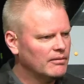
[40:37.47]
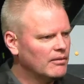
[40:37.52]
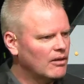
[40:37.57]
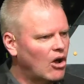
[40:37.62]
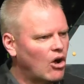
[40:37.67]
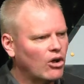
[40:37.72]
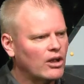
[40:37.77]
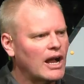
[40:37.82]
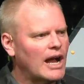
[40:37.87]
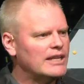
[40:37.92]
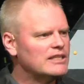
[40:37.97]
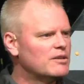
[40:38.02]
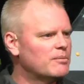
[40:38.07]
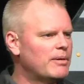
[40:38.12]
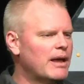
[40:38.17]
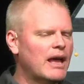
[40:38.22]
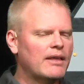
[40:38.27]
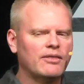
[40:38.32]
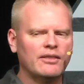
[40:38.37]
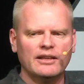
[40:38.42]
all kinds of
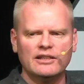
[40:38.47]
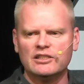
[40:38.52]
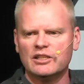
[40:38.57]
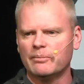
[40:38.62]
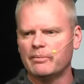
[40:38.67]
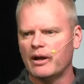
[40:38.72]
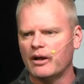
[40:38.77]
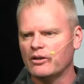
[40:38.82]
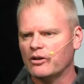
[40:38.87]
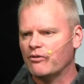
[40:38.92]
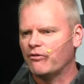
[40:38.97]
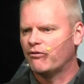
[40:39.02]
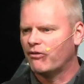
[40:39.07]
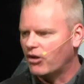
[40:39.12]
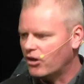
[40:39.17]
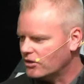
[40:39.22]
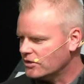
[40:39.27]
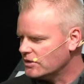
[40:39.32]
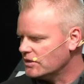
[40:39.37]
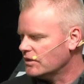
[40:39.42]
bad things about you
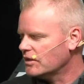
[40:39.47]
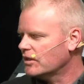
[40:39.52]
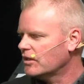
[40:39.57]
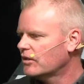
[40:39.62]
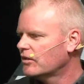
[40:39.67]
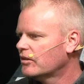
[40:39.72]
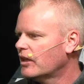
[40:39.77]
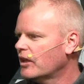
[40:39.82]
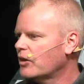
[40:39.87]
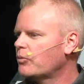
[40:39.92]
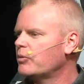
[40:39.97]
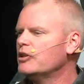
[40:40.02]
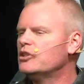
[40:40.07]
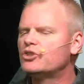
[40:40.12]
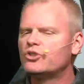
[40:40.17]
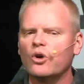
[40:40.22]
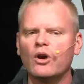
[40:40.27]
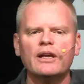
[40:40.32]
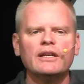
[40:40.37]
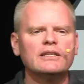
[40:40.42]
falsely. Like,
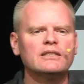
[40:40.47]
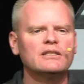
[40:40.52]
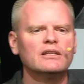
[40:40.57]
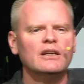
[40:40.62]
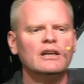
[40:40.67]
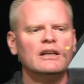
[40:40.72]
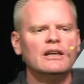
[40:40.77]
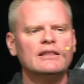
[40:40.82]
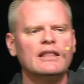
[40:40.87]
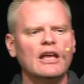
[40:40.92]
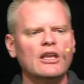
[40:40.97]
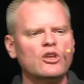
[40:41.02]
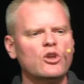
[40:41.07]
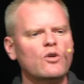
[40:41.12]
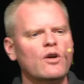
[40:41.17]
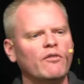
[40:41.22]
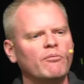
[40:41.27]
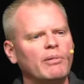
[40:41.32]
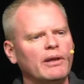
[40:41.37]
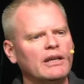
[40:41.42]
rejoice that you
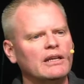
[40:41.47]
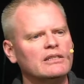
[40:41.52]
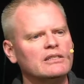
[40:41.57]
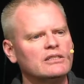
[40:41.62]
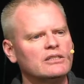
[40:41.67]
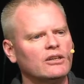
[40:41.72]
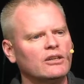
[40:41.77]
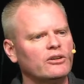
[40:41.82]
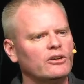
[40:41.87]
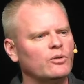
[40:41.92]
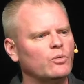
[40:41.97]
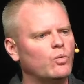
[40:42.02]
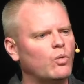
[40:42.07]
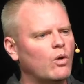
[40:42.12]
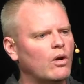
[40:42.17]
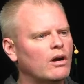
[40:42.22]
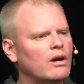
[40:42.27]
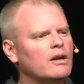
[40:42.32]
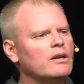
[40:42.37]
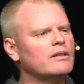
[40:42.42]
have been considered
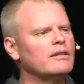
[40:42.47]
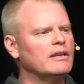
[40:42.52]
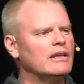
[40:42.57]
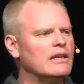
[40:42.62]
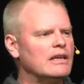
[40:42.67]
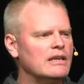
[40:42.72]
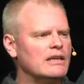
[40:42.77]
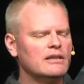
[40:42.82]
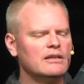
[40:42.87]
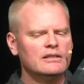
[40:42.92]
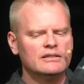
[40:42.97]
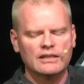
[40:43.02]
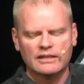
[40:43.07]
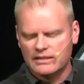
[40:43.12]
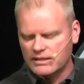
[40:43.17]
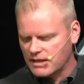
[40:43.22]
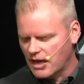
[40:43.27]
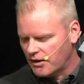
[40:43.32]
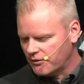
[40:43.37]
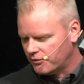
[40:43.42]
worthy to
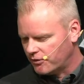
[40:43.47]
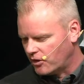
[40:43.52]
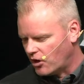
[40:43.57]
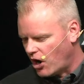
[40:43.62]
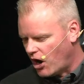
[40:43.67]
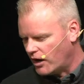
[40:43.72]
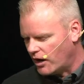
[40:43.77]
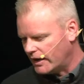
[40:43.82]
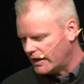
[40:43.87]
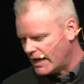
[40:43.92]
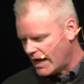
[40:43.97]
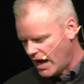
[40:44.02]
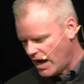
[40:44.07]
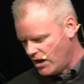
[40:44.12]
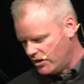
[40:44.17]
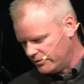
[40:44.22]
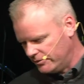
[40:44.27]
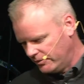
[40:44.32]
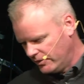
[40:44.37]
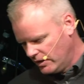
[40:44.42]
suffer on
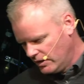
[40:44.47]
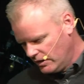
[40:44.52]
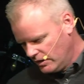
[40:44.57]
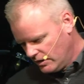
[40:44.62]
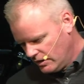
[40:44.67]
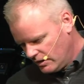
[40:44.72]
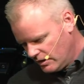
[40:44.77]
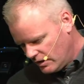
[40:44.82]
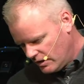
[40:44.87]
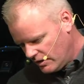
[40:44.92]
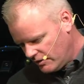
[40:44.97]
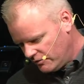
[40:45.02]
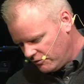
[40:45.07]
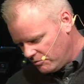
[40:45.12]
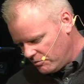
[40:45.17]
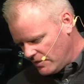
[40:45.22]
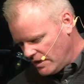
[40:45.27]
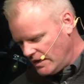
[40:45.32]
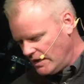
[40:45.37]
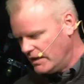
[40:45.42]
account of
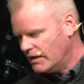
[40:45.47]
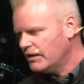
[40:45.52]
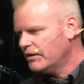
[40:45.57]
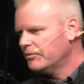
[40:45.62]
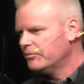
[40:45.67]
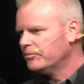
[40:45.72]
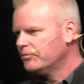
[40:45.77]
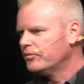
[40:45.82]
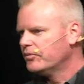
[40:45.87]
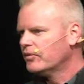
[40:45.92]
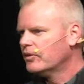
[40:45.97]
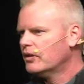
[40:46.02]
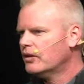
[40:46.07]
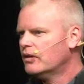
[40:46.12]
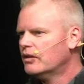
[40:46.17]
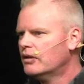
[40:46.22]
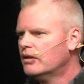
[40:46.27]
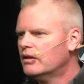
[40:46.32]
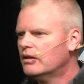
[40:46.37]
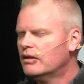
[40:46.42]
me.
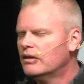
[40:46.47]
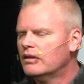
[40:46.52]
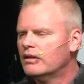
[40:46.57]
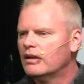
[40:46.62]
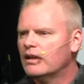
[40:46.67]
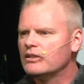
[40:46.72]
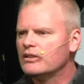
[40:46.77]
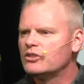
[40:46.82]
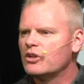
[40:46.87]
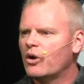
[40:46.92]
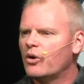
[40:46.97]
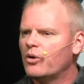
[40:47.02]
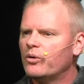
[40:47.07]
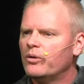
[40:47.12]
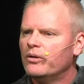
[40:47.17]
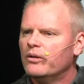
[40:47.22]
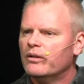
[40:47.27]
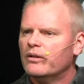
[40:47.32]
And so